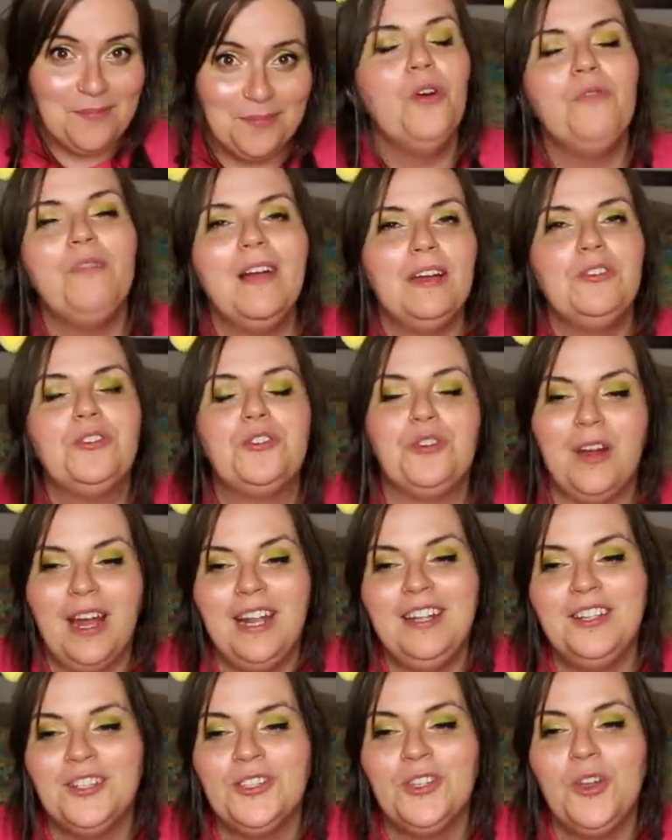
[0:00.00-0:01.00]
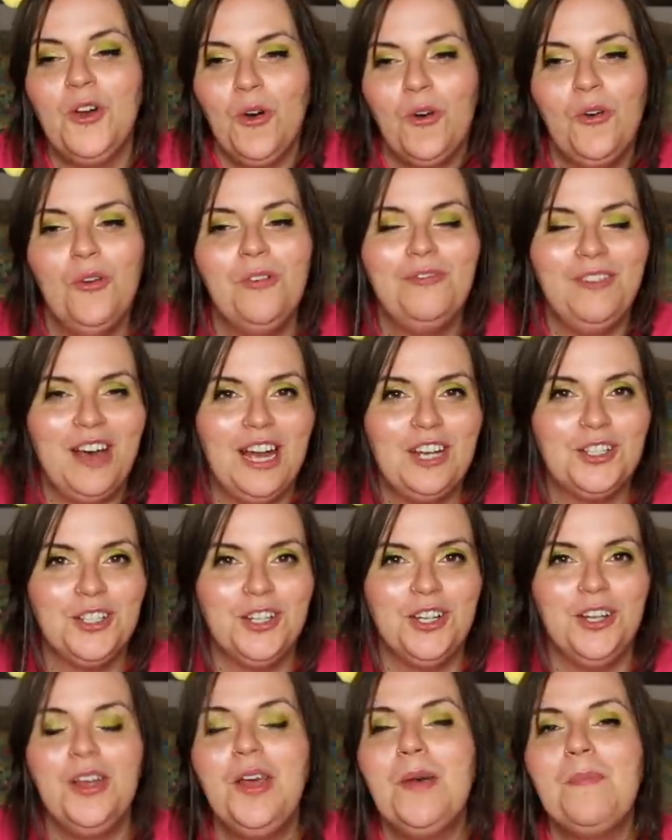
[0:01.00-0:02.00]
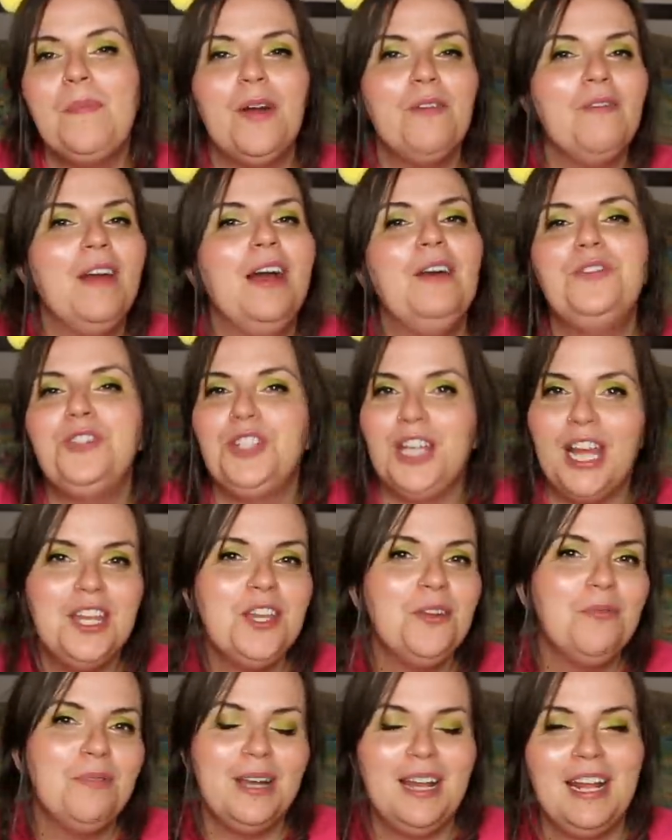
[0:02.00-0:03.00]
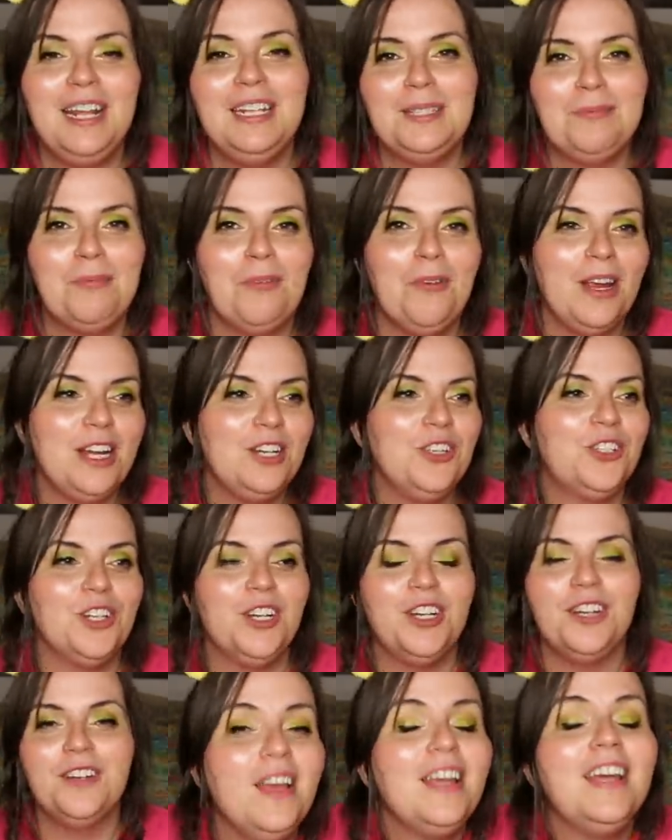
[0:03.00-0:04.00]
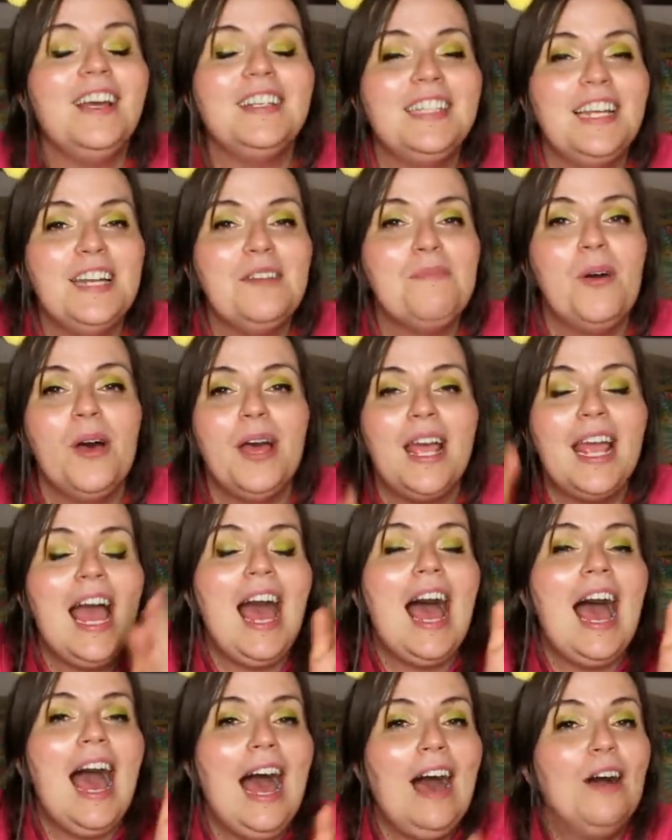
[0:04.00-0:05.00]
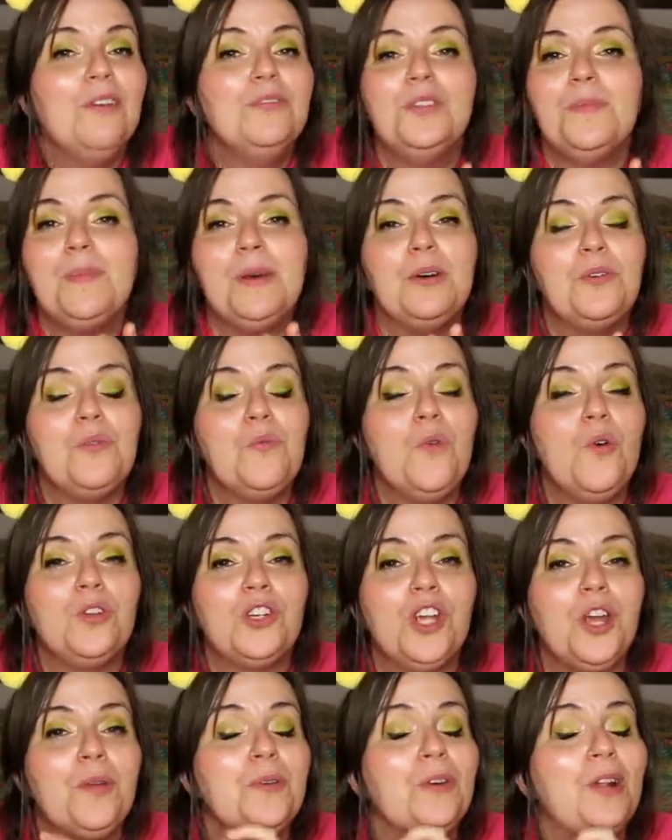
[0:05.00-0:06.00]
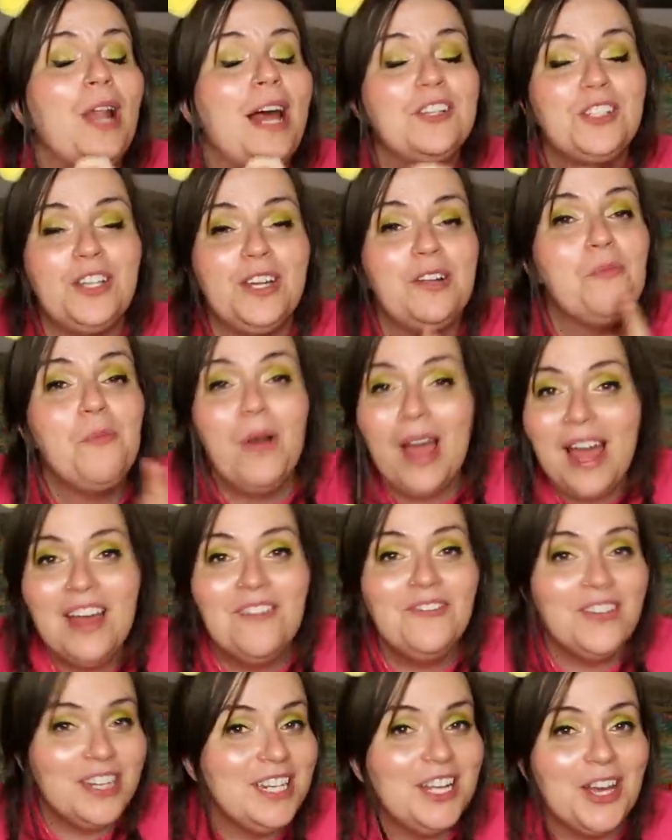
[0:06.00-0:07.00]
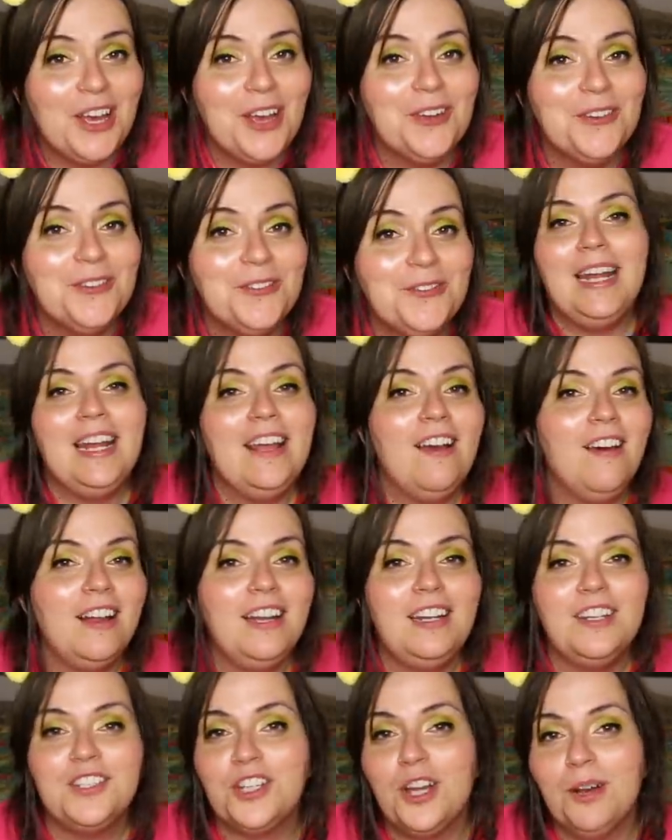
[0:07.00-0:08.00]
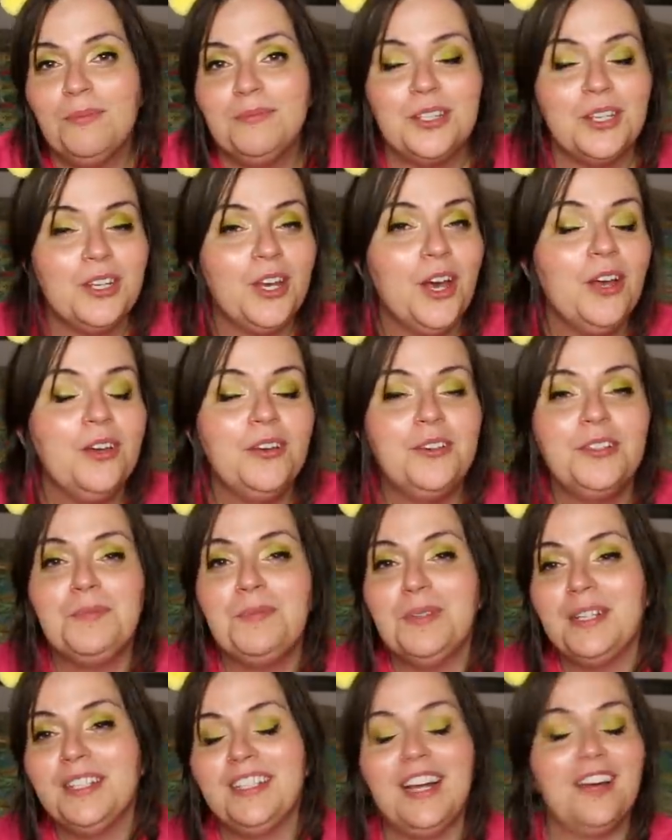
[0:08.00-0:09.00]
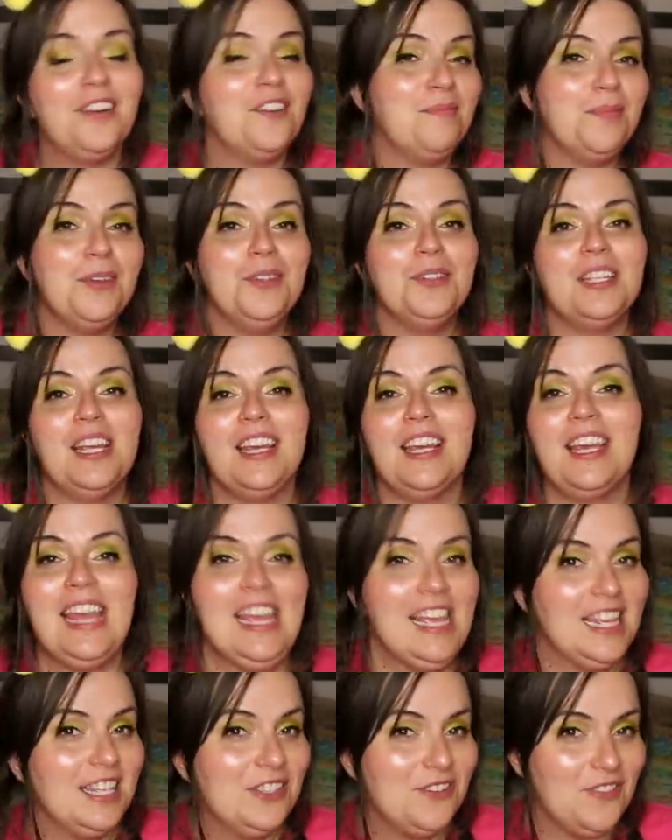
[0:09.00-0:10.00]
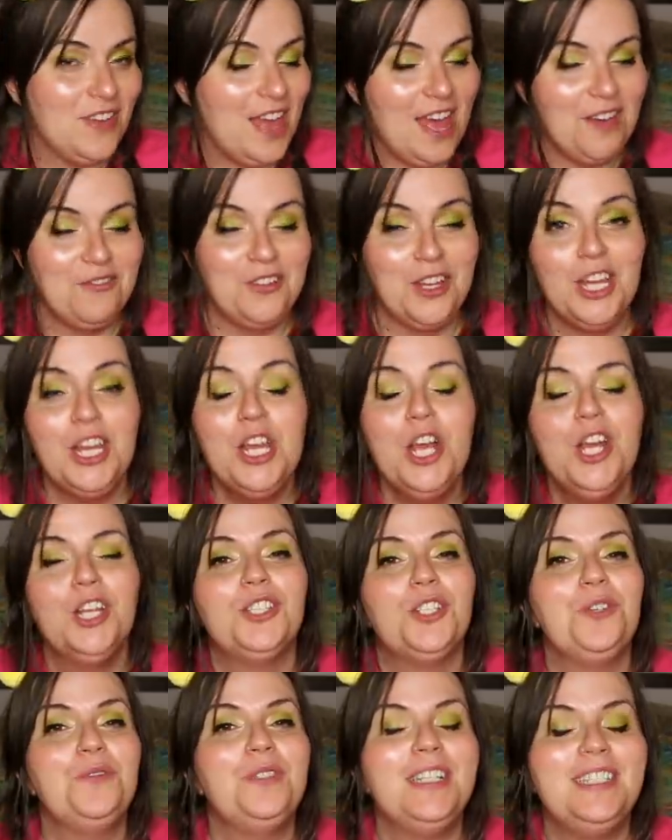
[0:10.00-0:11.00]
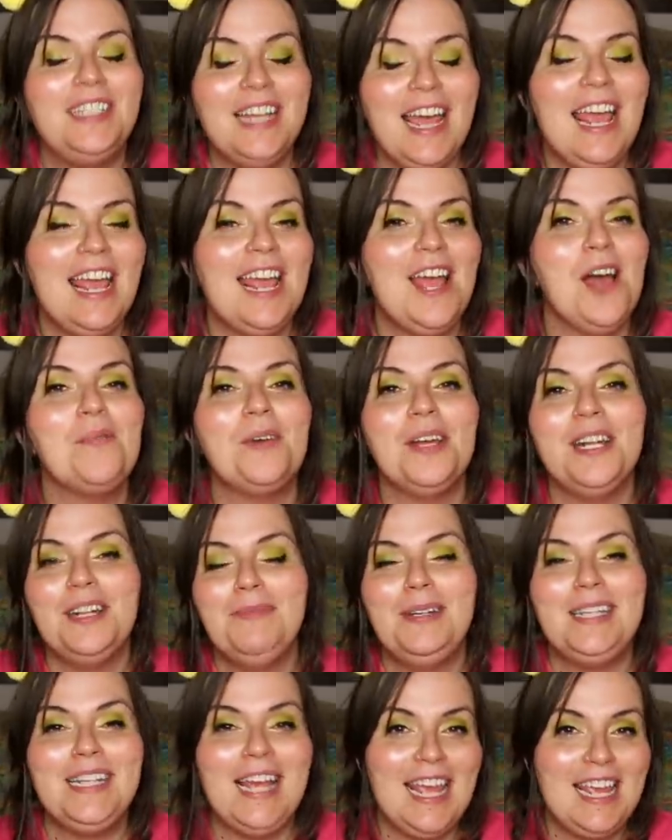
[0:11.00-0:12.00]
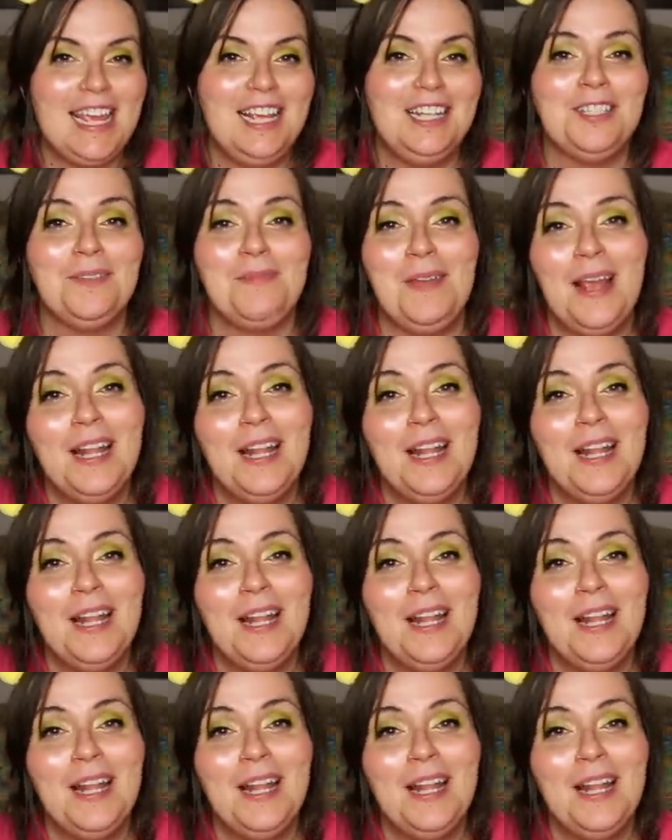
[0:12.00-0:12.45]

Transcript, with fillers: Not around trends or fashion, but around genuine inspiration. Like I said in my how to build a wardrobe you'll actually wear video, Billie Eilish comes and goes, but the sound of music is forever. So today I'm going to be taking some